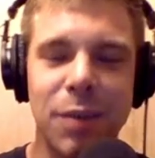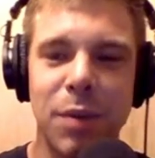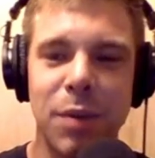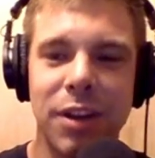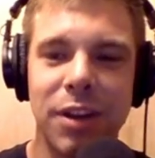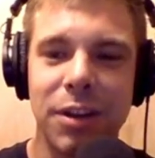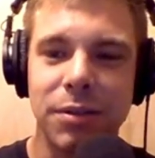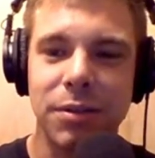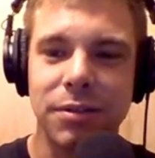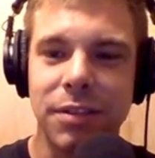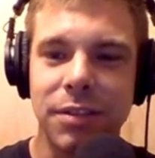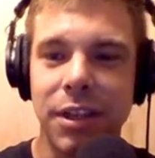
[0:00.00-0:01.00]
them all out
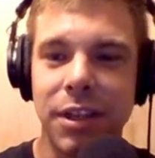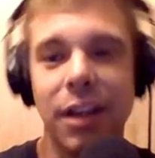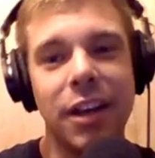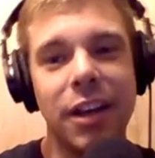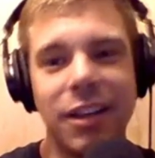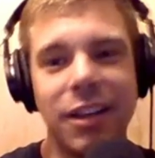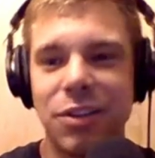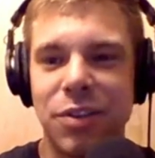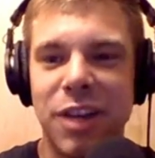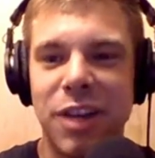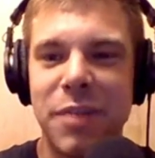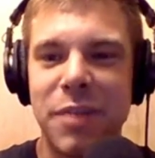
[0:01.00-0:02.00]
and tried
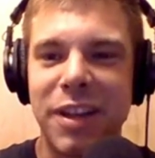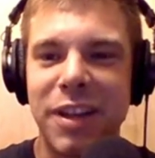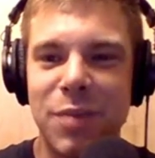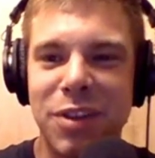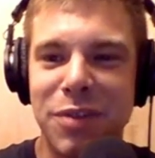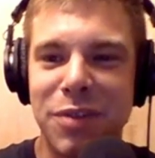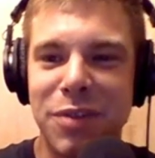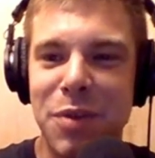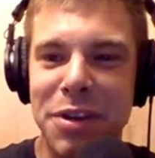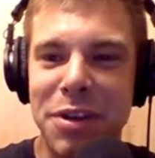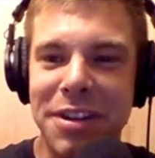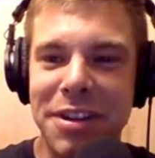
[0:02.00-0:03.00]
to make it the best event we could.